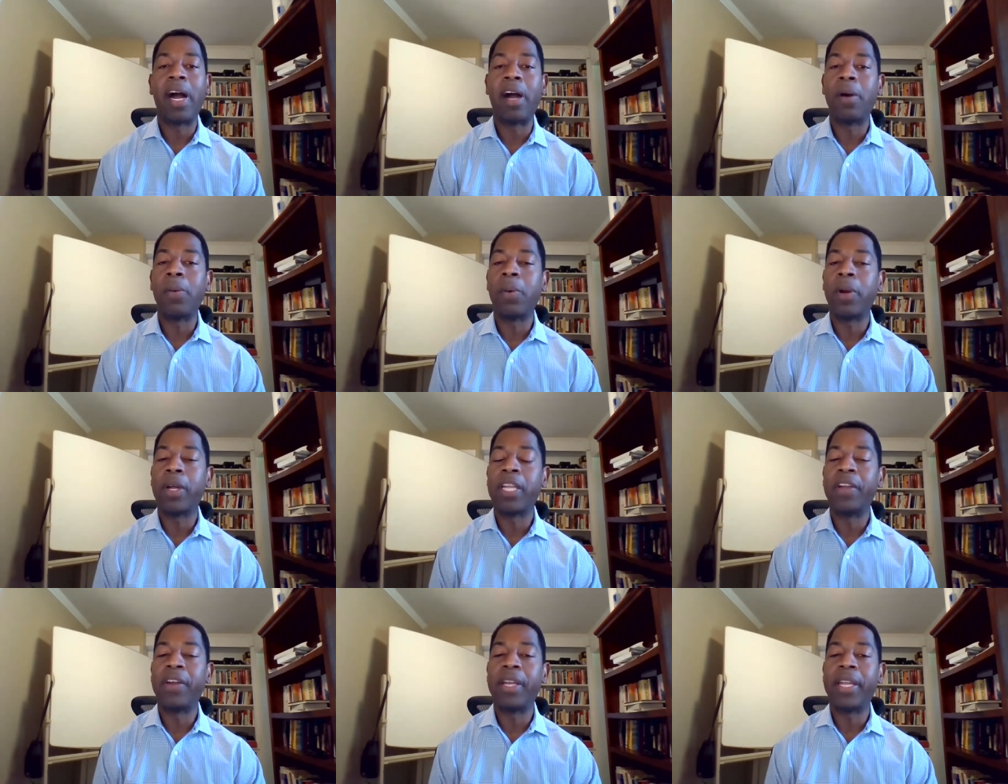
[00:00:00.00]
Our
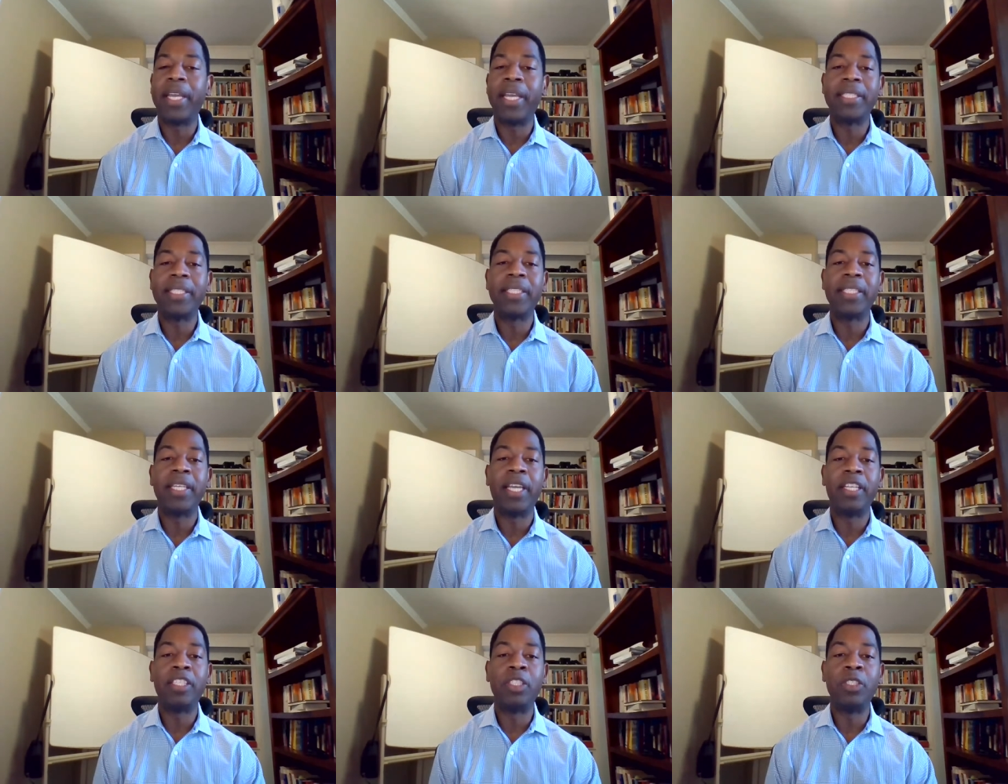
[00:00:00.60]
work here at
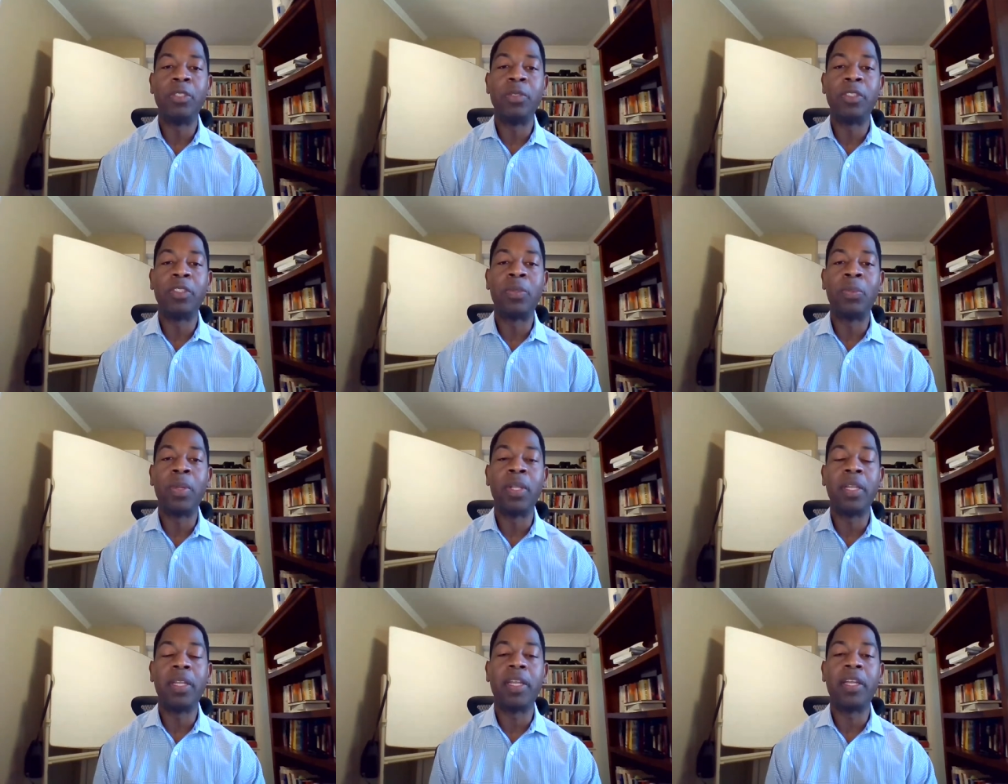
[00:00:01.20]
SNHU is
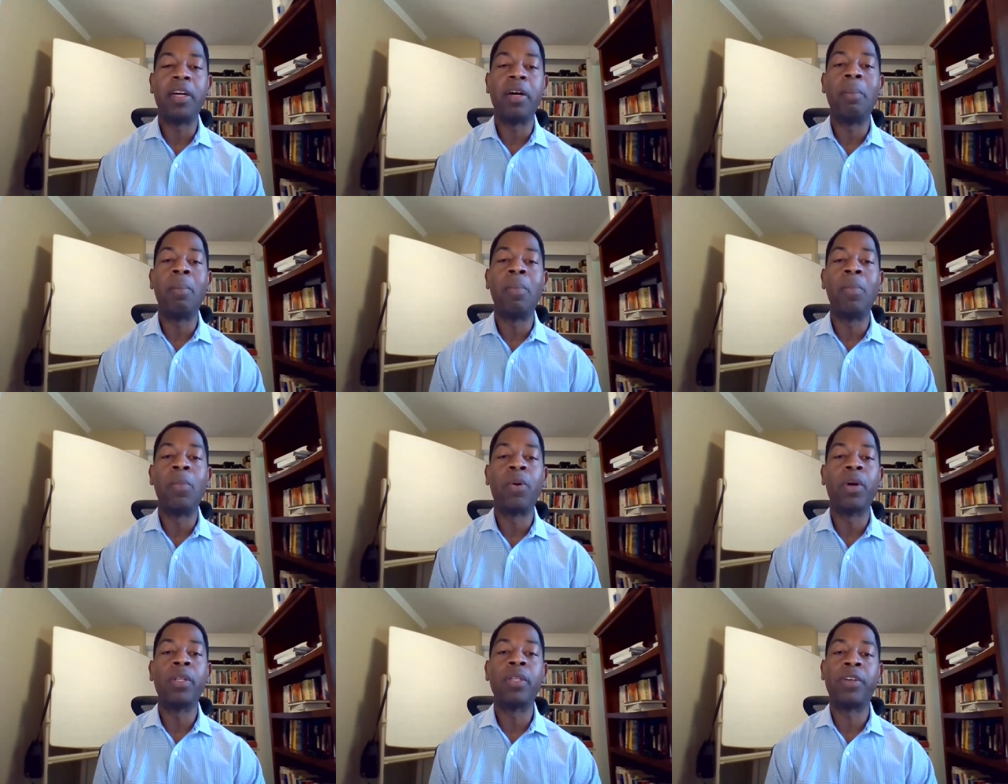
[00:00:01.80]
really to help
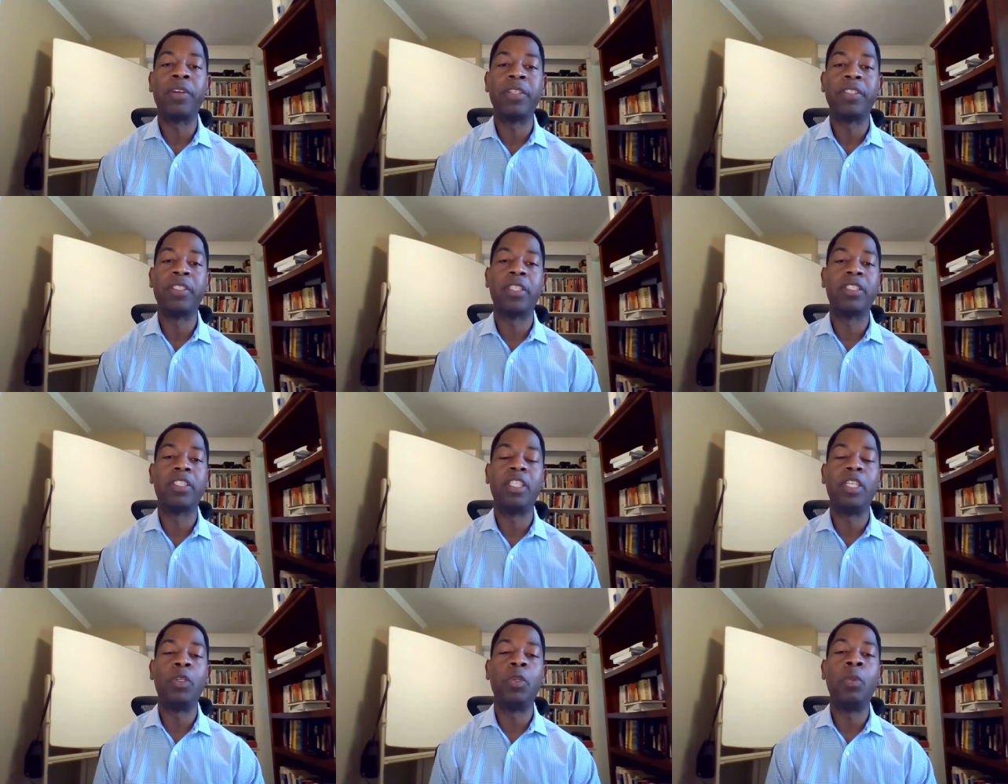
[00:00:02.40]
more learners
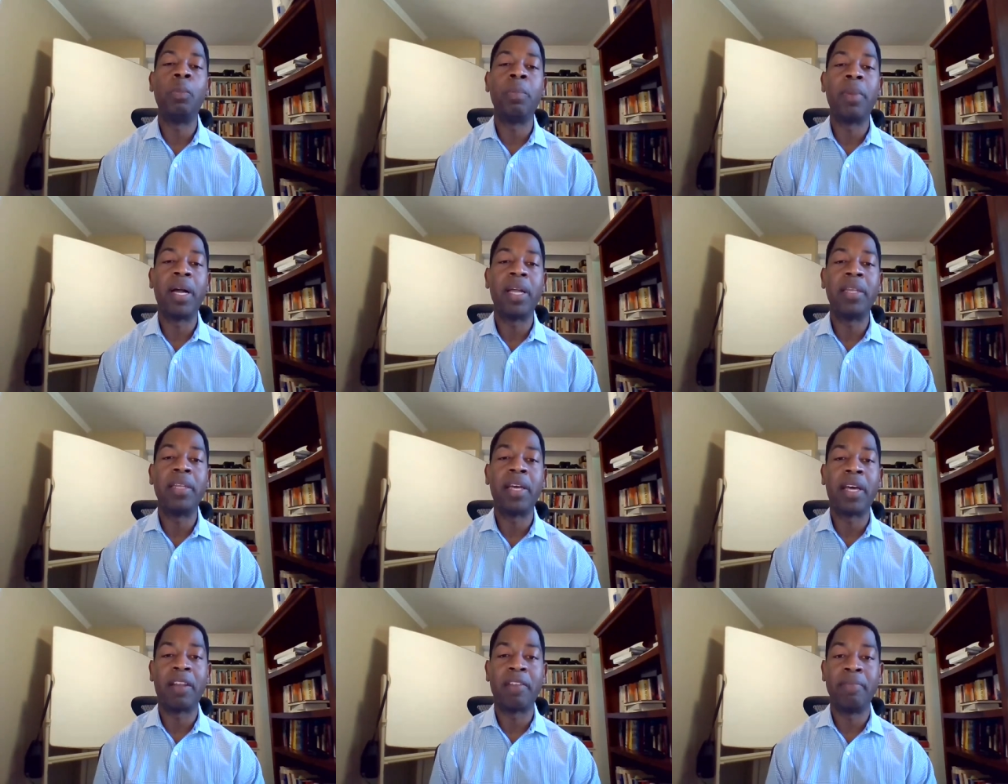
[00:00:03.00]
succeed who
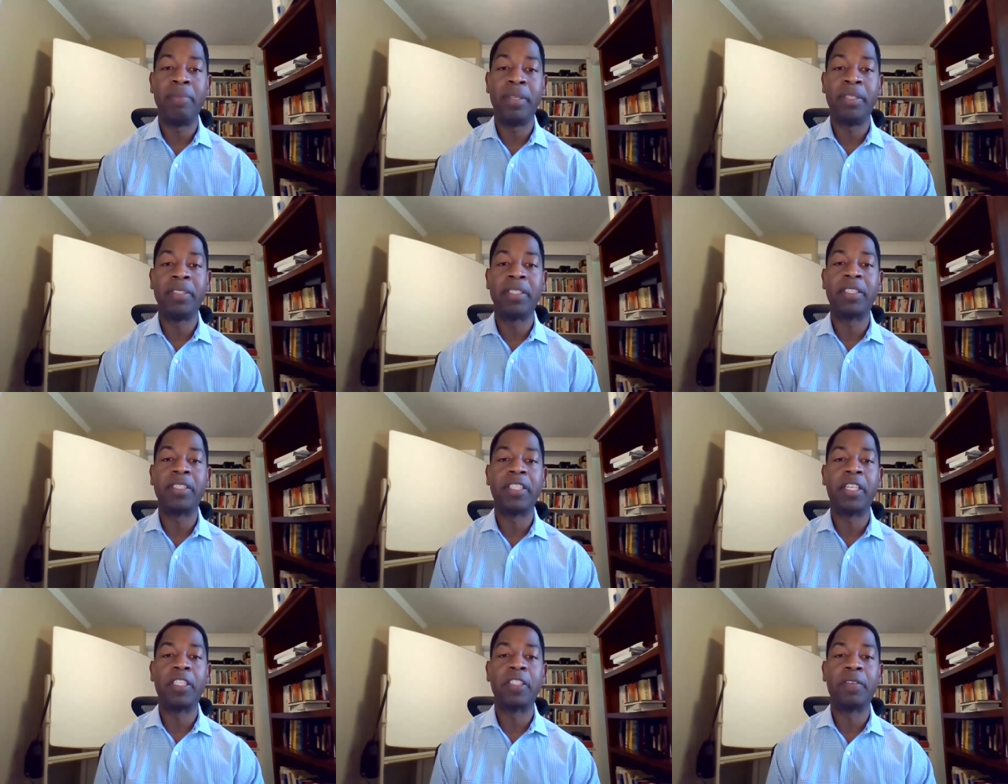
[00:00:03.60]
might not have been
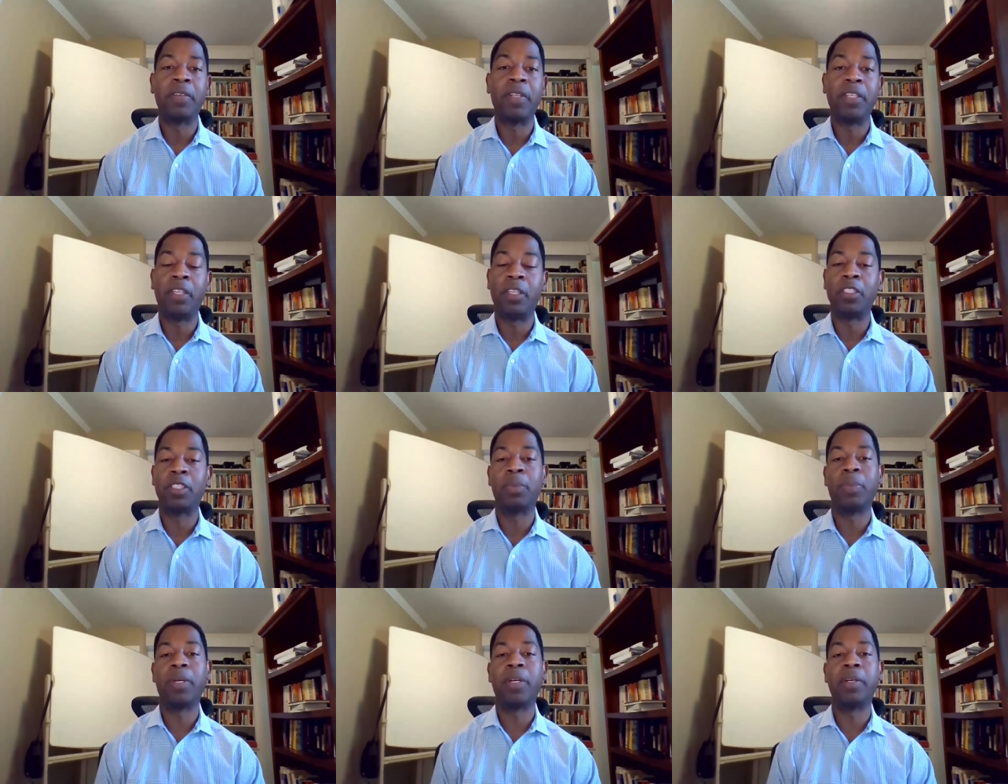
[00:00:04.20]
successful
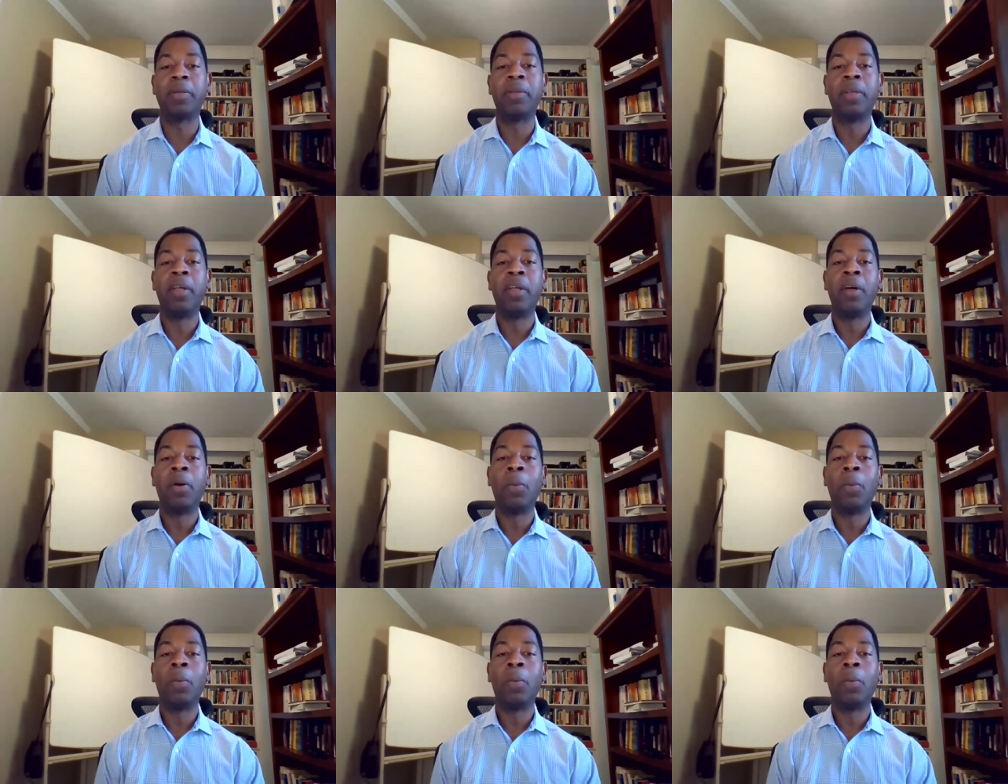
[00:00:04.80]
elsewhere,